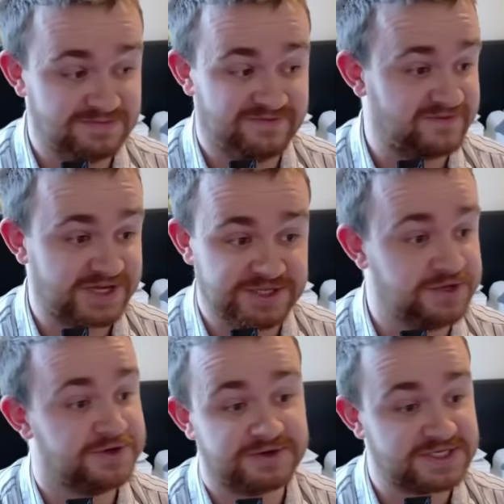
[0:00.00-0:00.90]
freaking
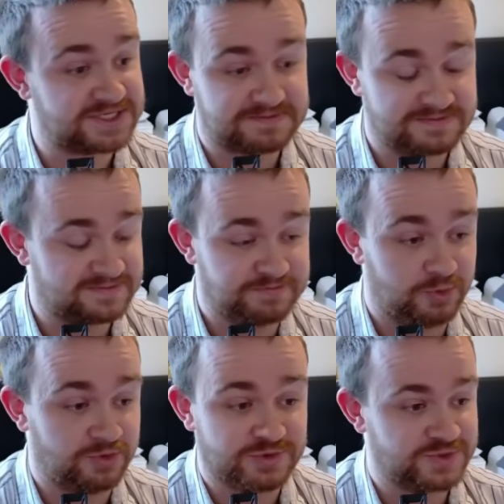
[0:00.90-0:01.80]
dude on his
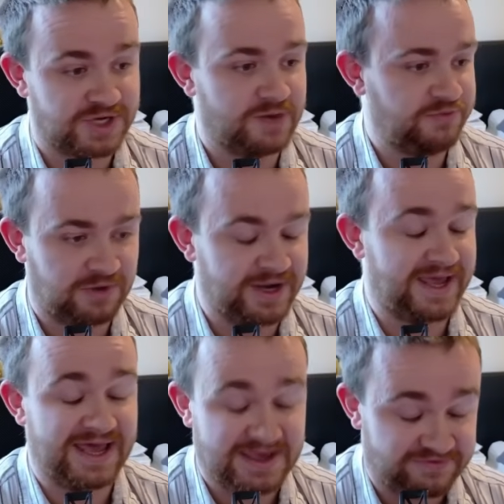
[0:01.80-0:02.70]
board was upright
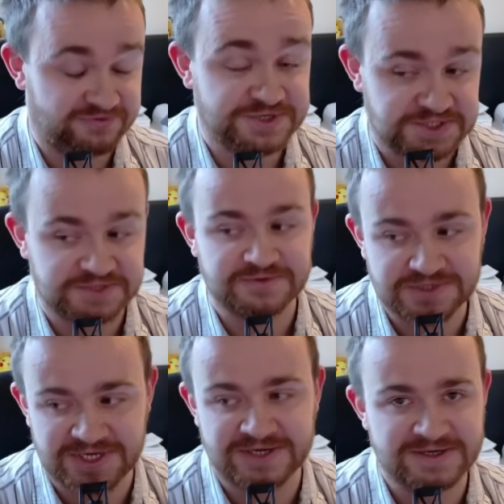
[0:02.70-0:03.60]
every single
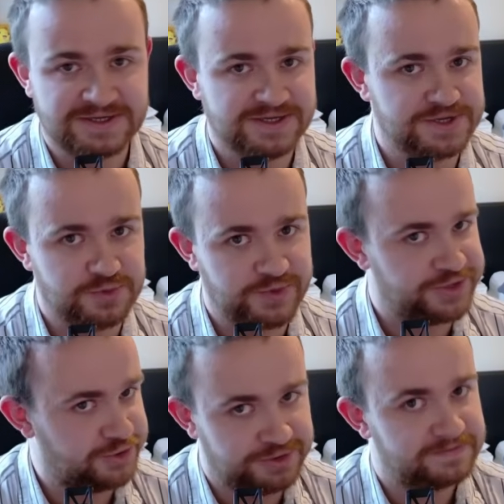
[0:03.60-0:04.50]
turn. We
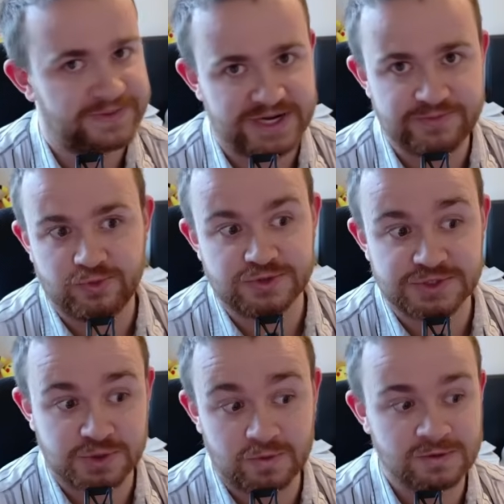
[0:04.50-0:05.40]
couldn't play board
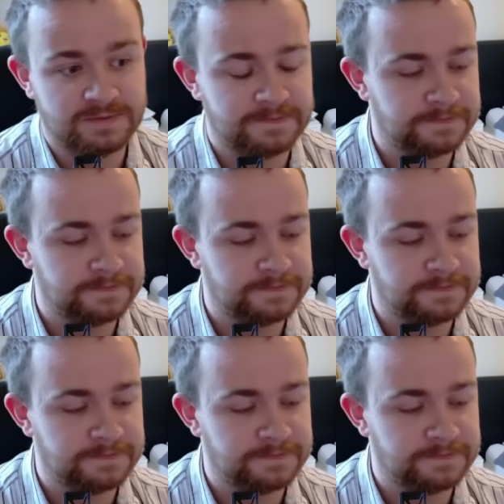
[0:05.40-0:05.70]
at all.